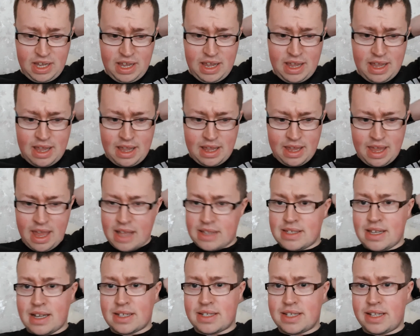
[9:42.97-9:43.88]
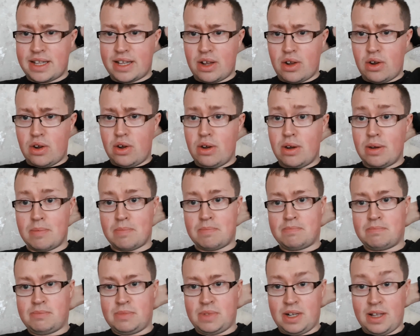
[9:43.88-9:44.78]
uh, get a taxi and go home.
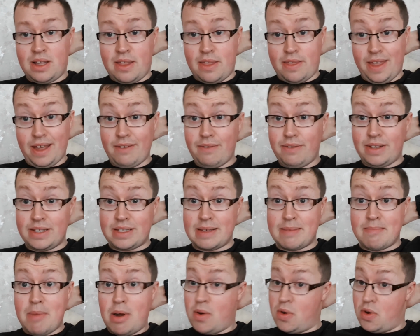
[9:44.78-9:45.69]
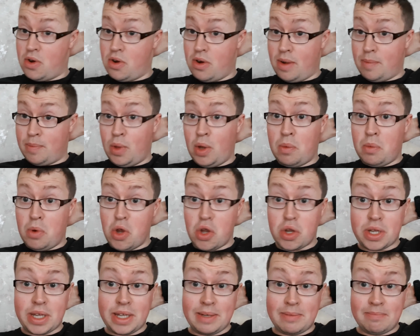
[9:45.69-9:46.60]
Thankfully, tomorrow I'm not
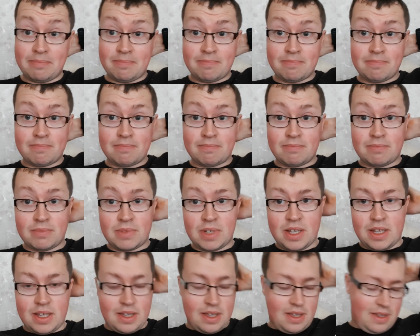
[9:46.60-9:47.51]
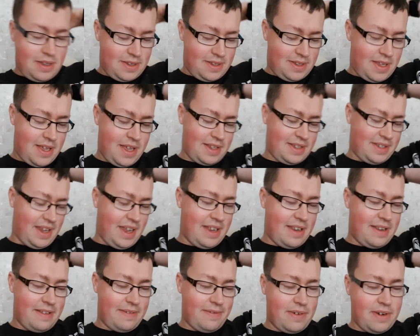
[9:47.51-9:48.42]
working. So that's
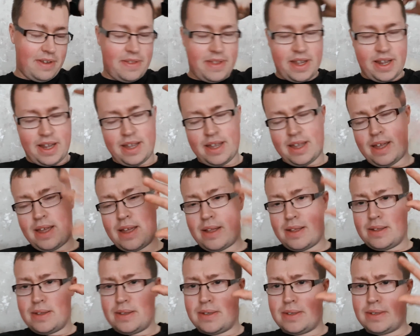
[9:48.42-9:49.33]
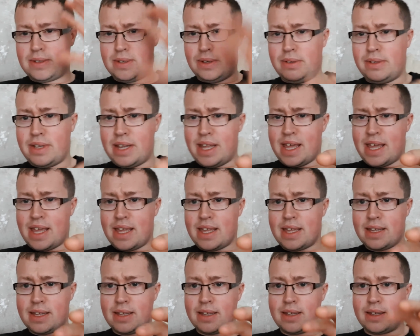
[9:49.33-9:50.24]
kind of the funny thing.
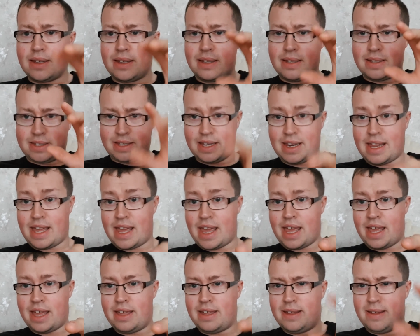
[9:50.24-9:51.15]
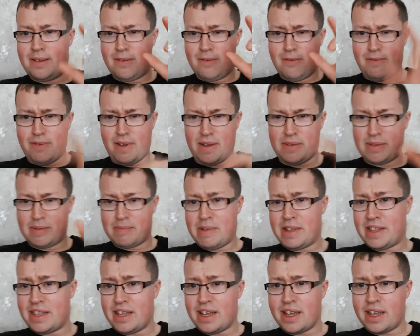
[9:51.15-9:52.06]
Sunday, today, 5 till
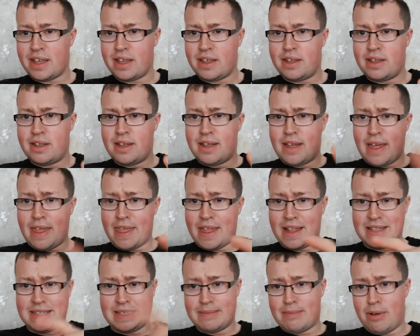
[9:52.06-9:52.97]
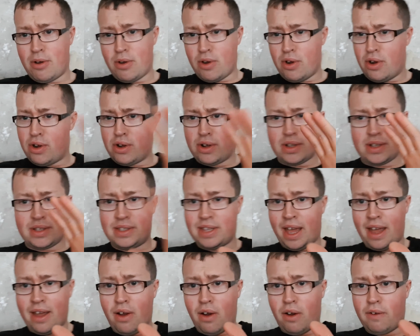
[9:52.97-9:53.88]
midnight, and tomorrow,
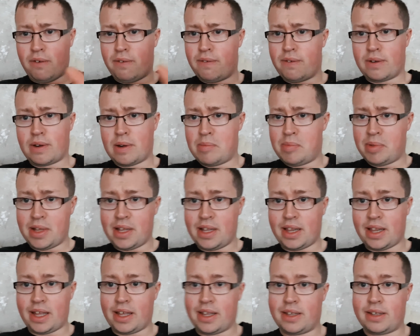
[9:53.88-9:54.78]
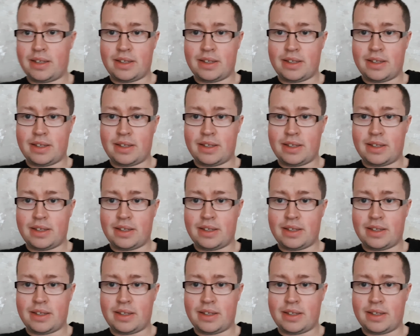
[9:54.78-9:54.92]
day off completely